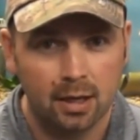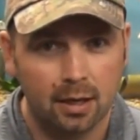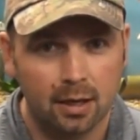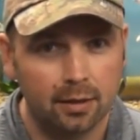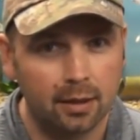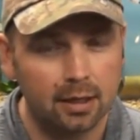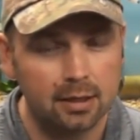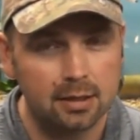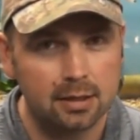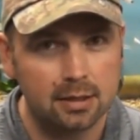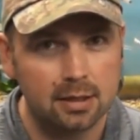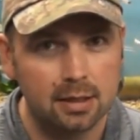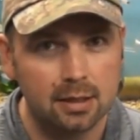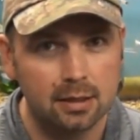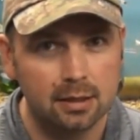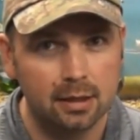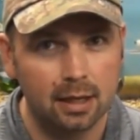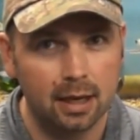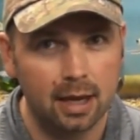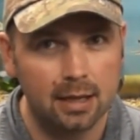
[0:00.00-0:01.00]
and that's
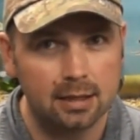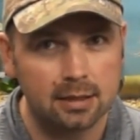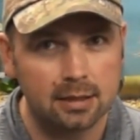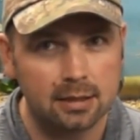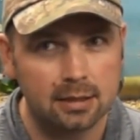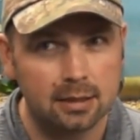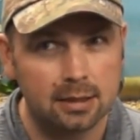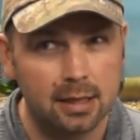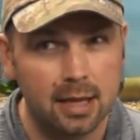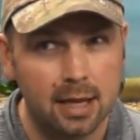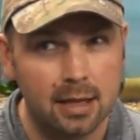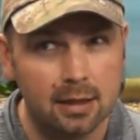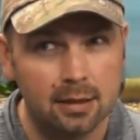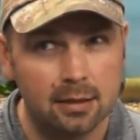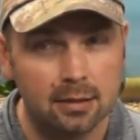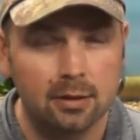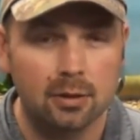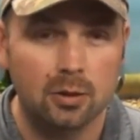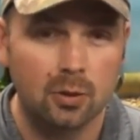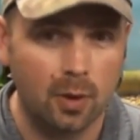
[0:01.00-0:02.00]
in the last
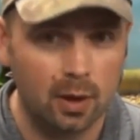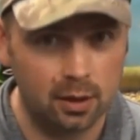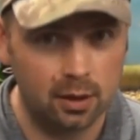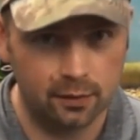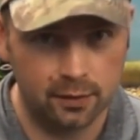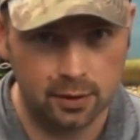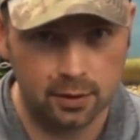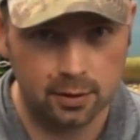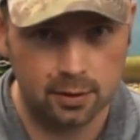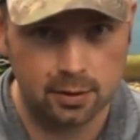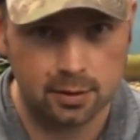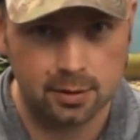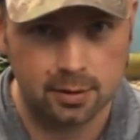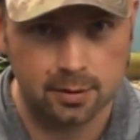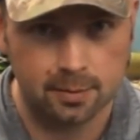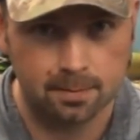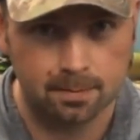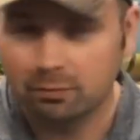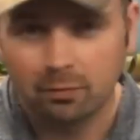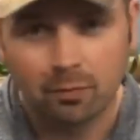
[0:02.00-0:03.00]
10 to 12 years.